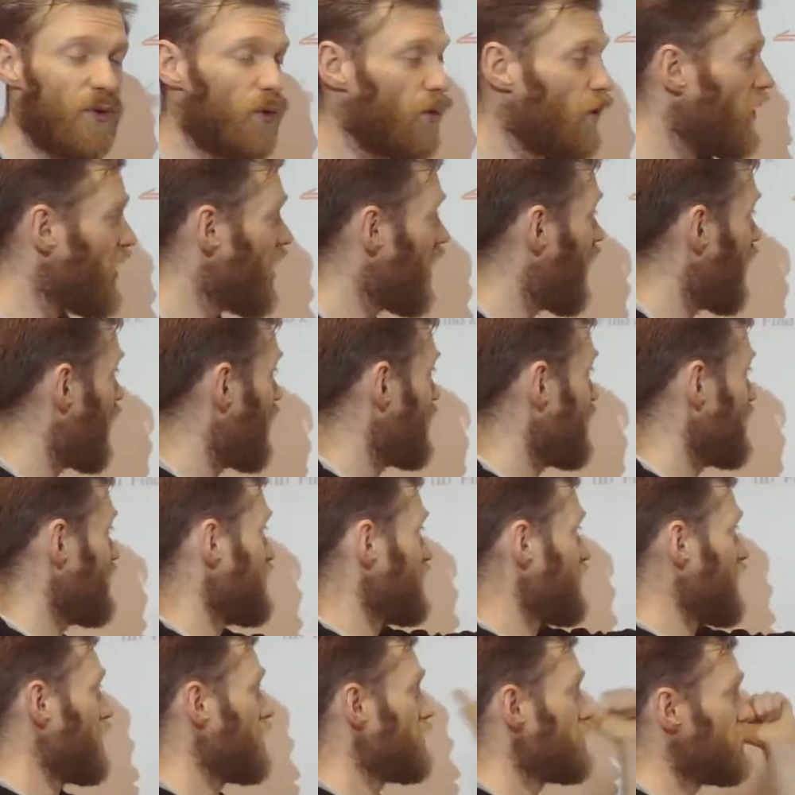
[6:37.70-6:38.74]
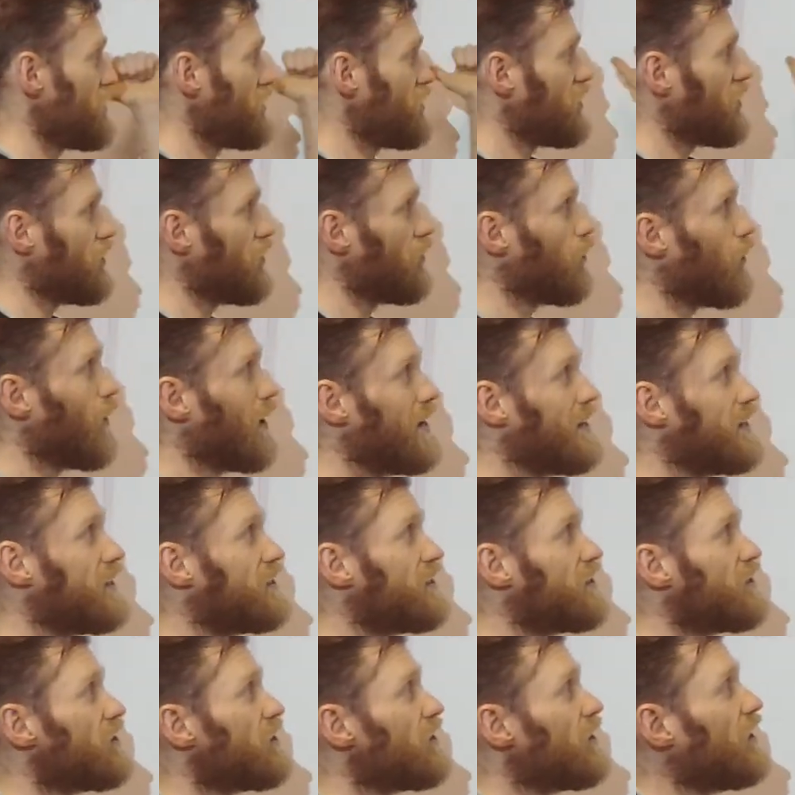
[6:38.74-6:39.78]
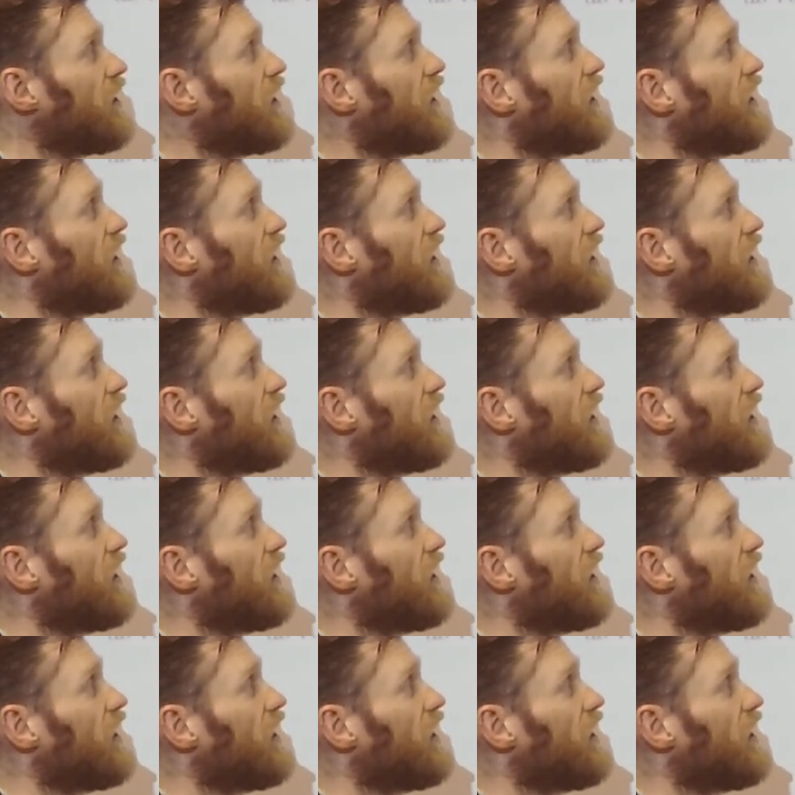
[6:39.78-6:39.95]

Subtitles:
4i is going to the west.